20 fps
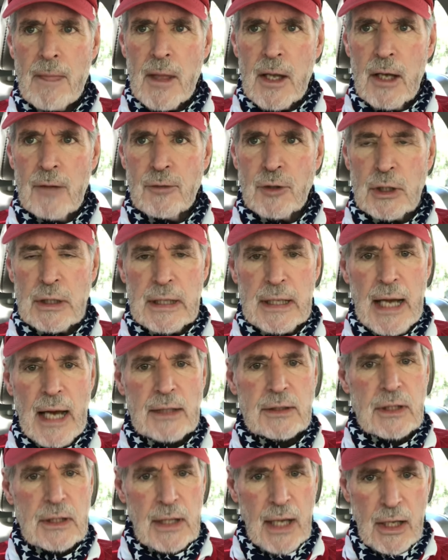if you can get
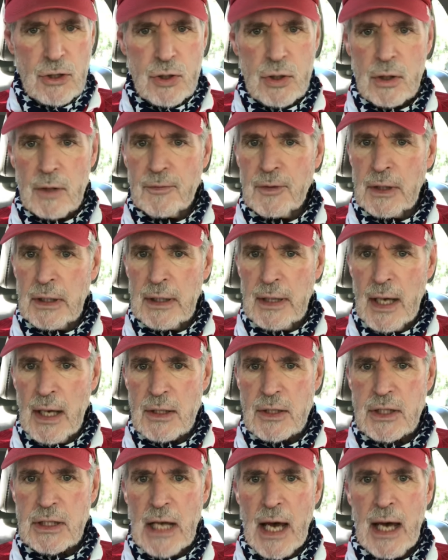out to nature, if you can get
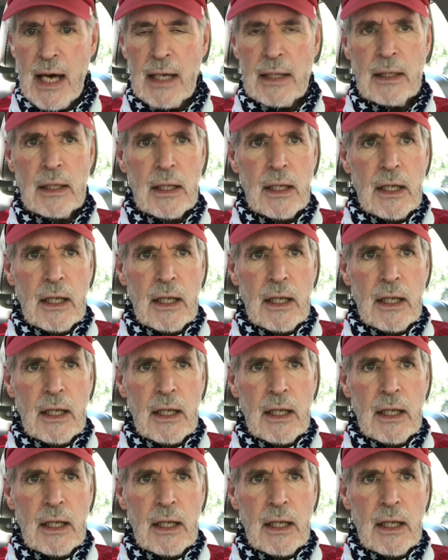outside,